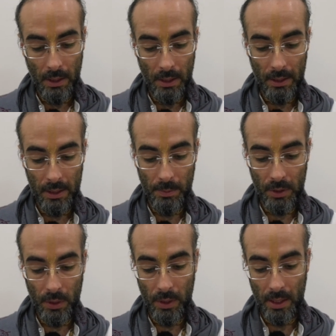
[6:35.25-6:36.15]
this
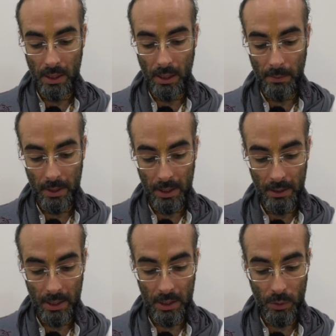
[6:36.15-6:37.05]
Madhurya Kadambini
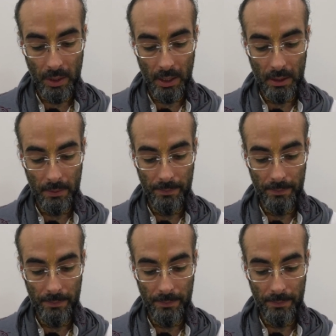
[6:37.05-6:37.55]
is unique